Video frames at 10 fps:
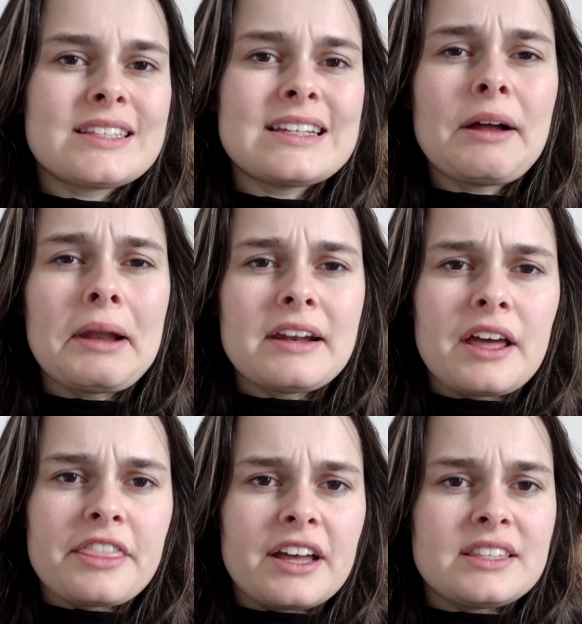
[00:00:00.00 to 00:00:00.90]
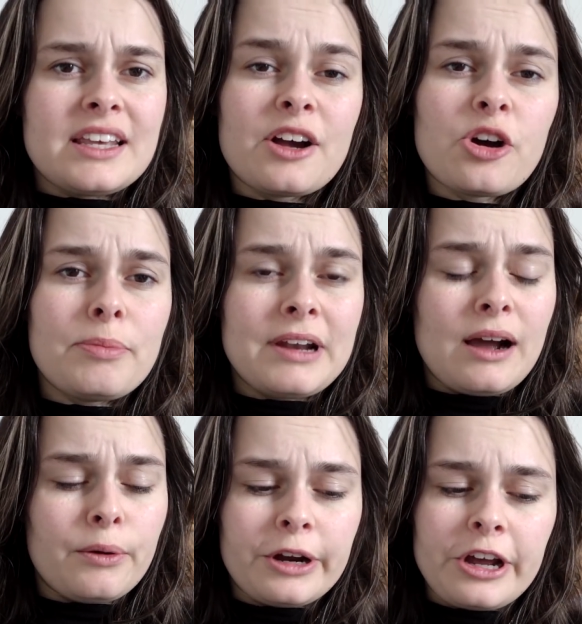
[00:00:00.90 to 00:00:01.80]
now like 9.30. I got up an
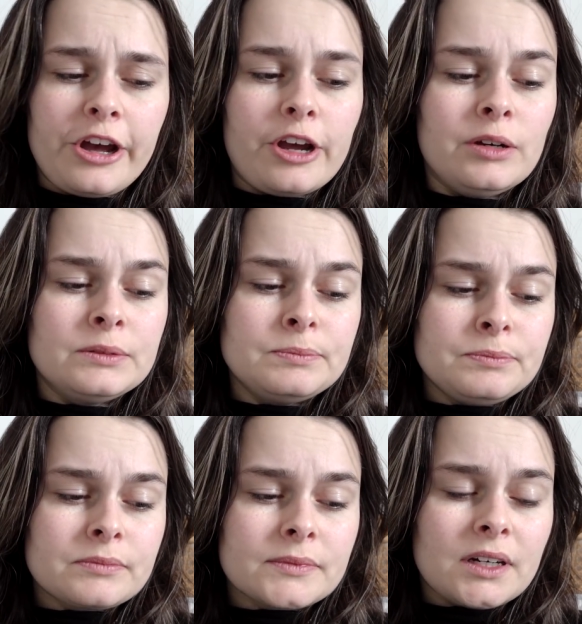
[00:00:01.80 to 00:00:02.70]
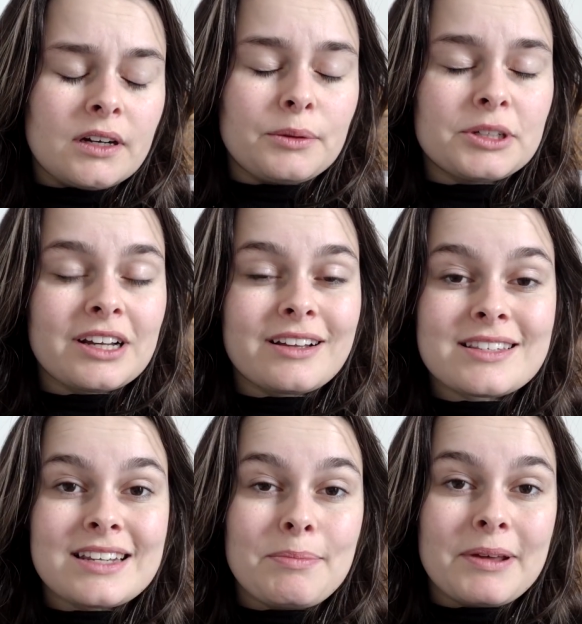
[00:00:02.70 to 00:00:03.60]
hour ago oh, I wish I could
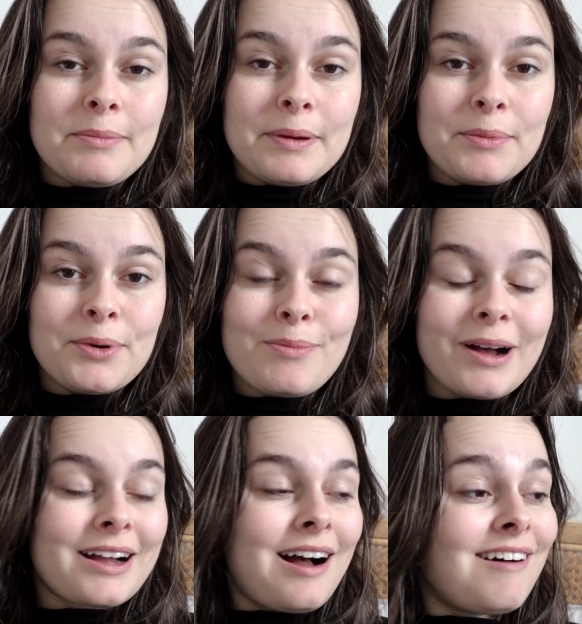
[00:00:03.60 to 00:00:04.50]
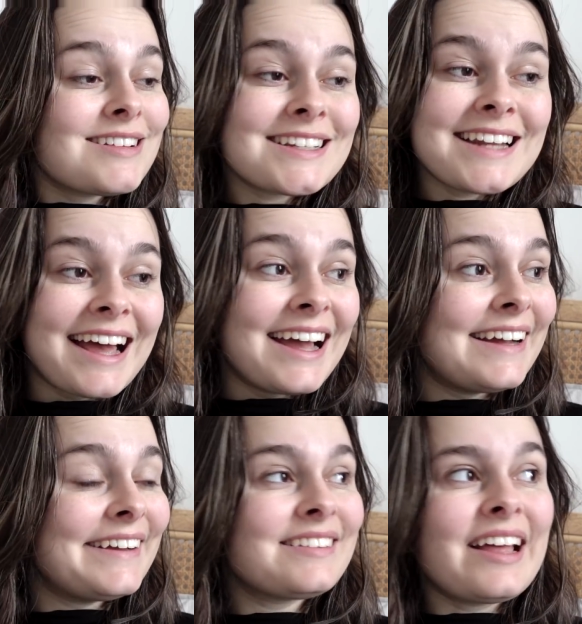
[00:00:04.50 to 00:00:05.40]
sleep in a bit more, but I can't
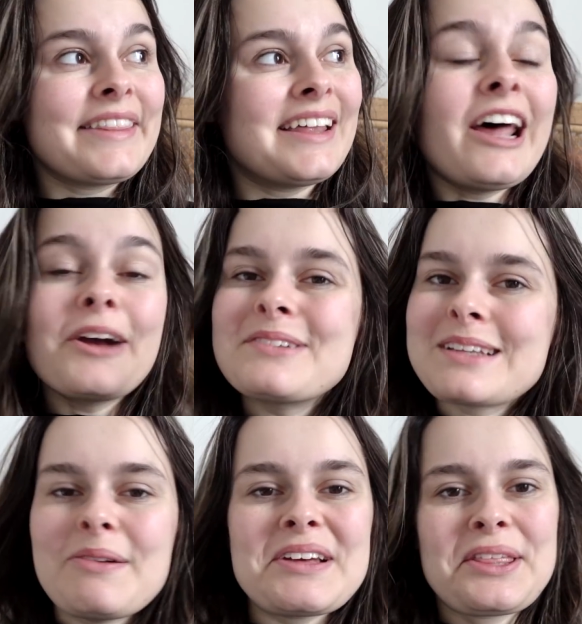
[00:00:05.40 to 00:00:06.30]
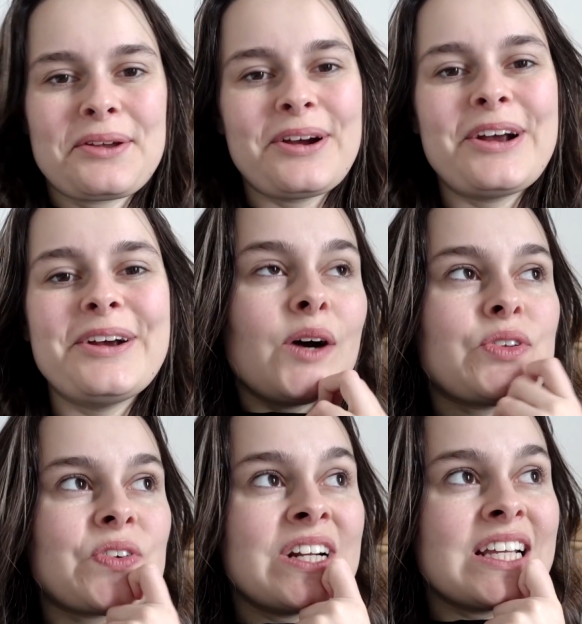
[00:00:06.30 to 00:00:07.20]
today. Like the light was coming through. I
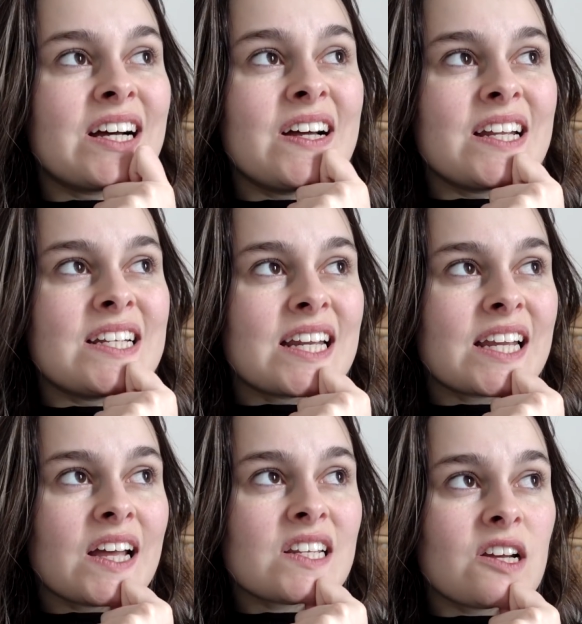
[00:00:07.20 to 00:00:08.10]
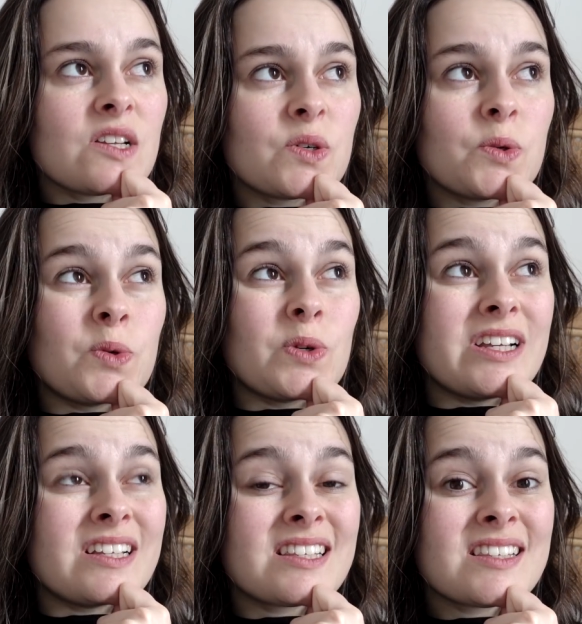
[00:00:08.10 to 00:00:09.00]
was really gutted I didn't get to go to
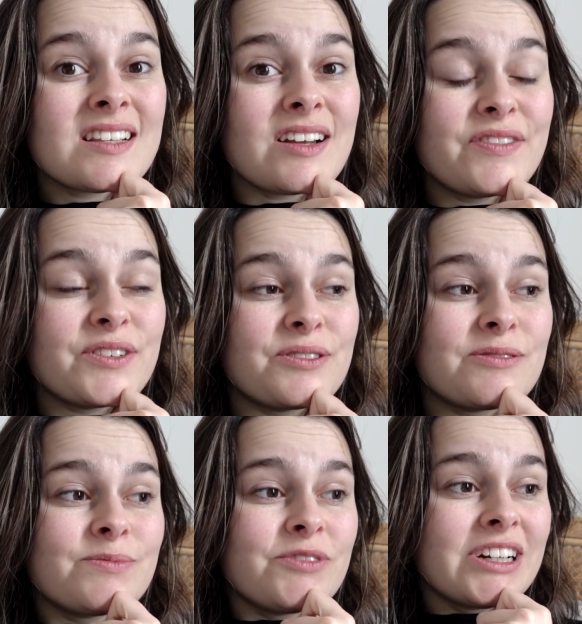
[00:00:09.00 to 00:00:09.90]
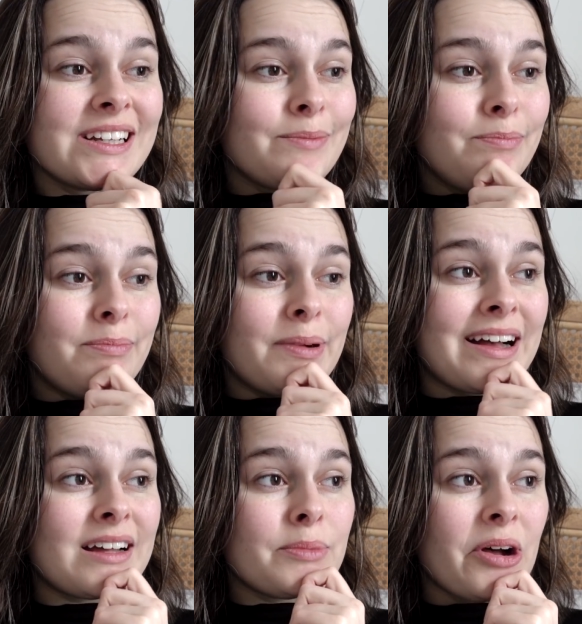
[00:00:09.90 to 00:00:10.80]
Allers. I feel really
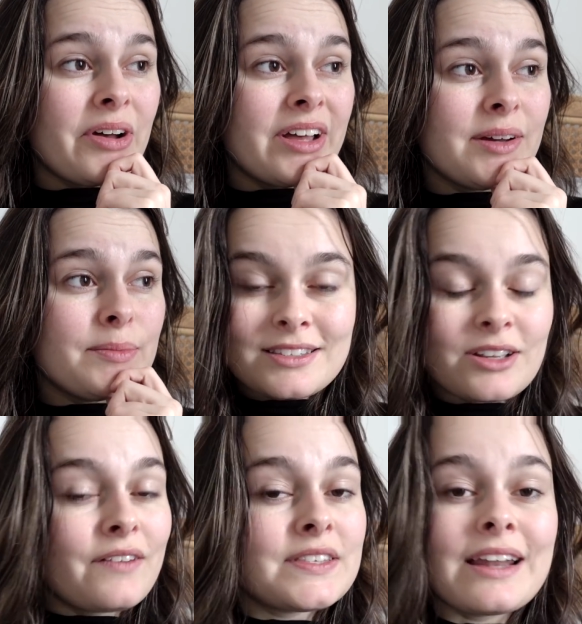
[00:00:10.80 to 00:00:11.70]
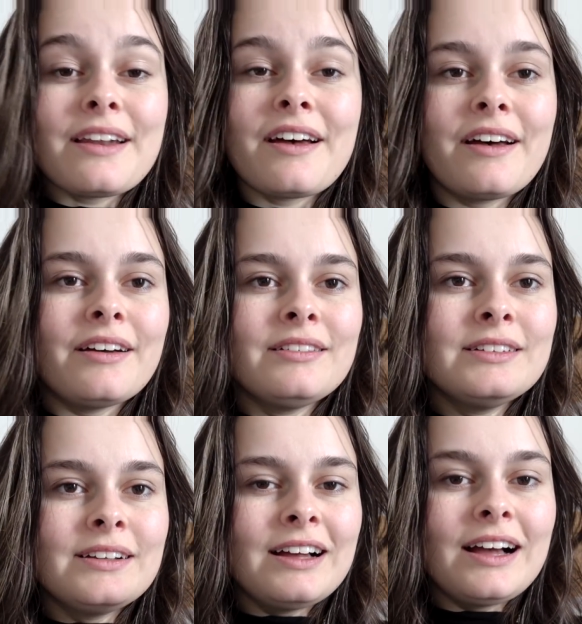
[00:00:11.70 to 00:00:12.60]
bad about it. So I've sent her
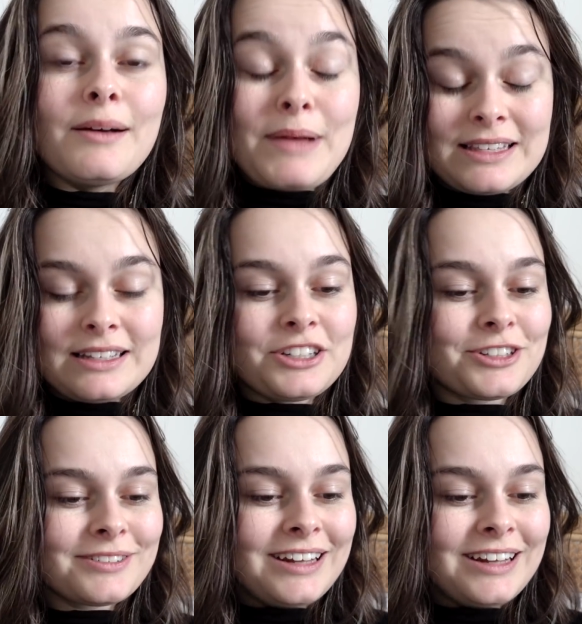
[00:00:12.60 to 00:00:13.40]
a message